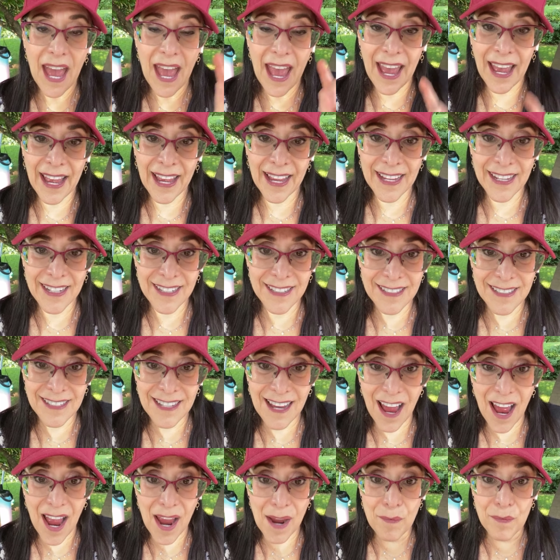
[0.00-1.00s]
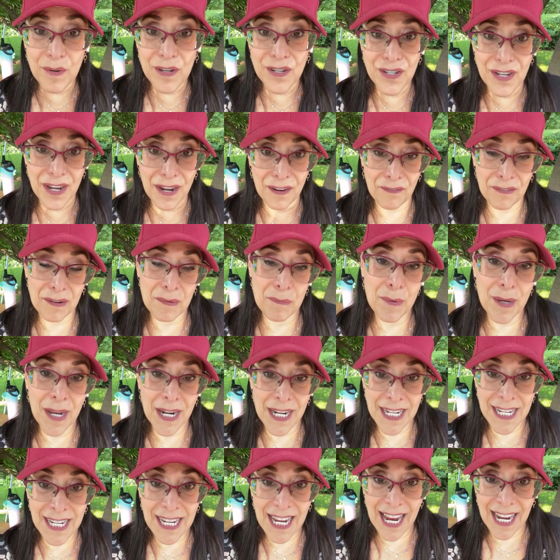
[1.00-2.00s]
And I wish
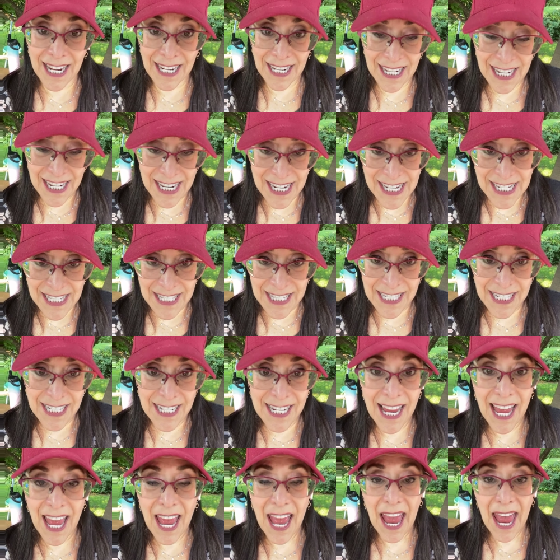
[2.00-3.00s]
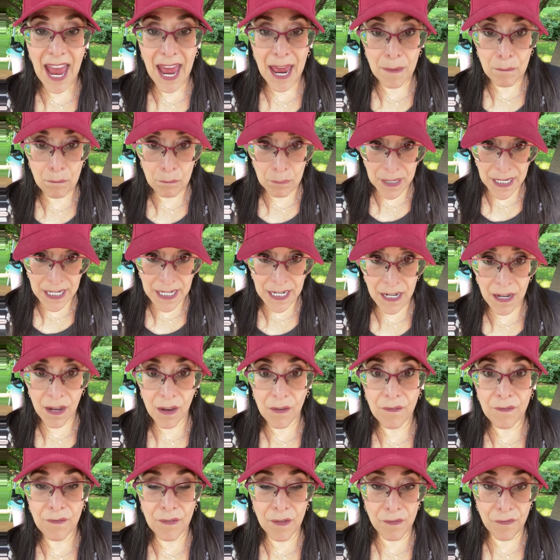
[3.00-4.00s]
everybody an easy and
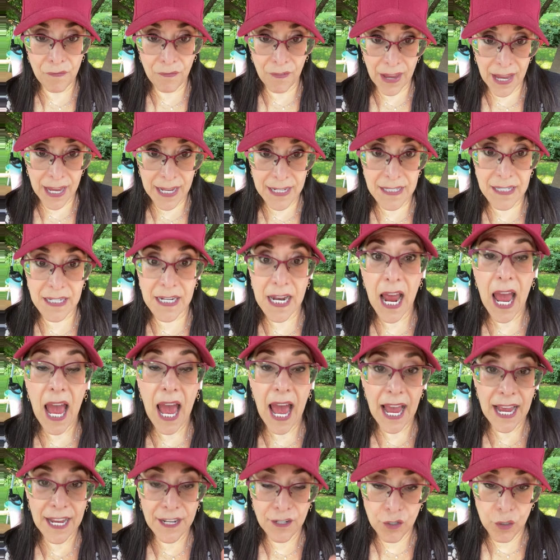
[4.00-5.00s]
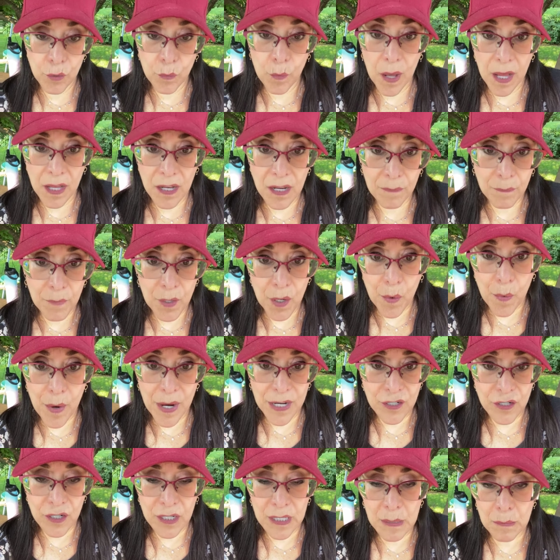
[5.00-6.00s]
meaningful fast. I do welcome your
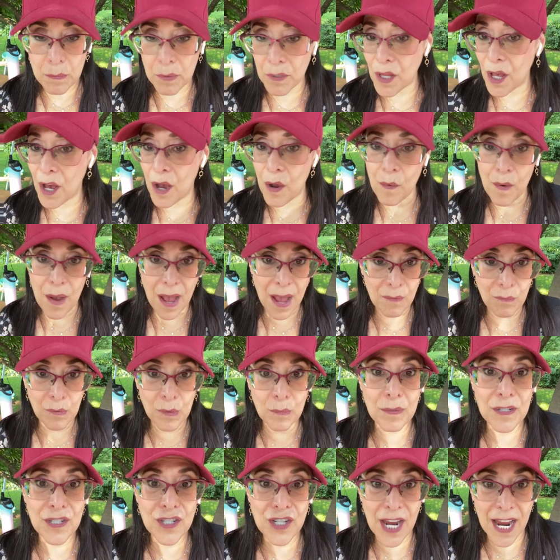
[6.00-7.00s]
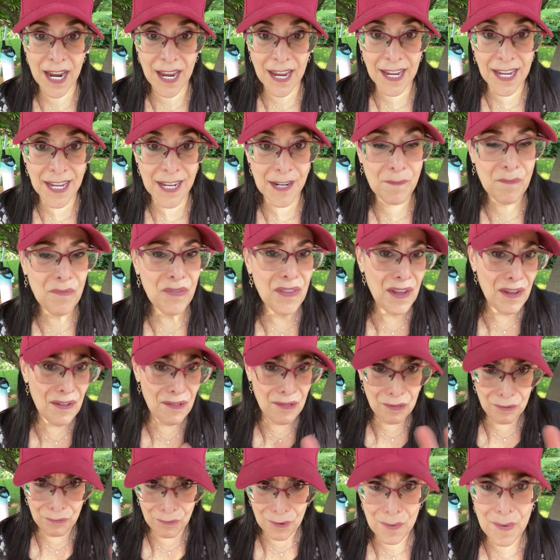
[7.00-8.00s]
questions below. I will be checking it
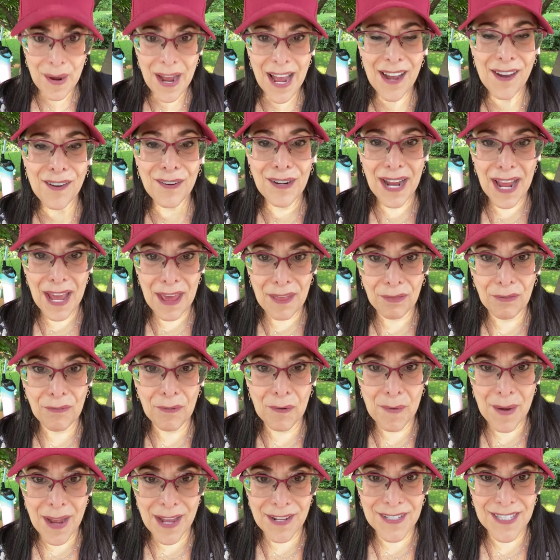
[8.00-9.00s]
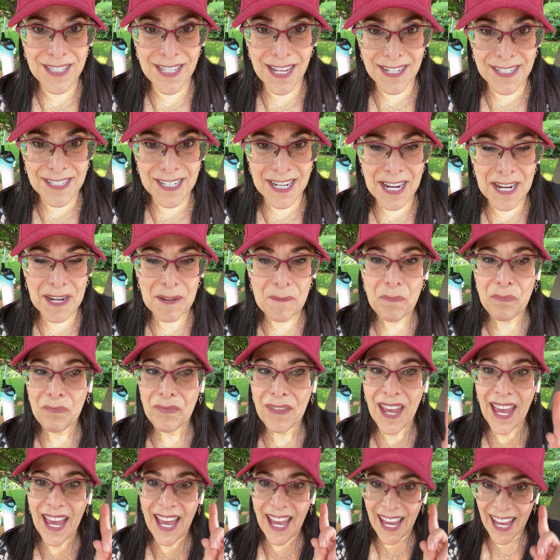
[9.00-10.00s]
throughout Sunday.
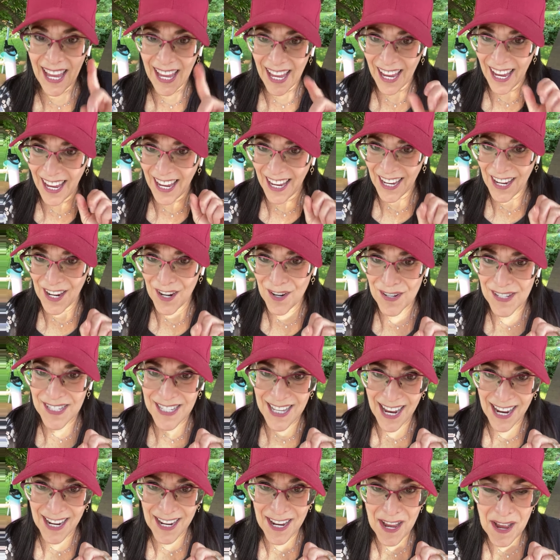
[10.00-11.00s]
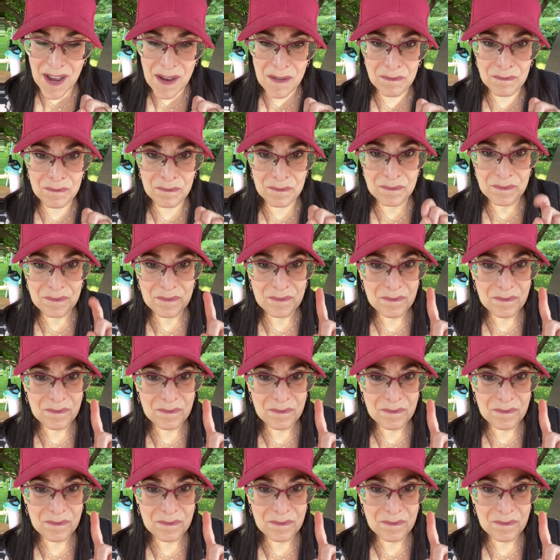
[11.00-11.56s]
Here's a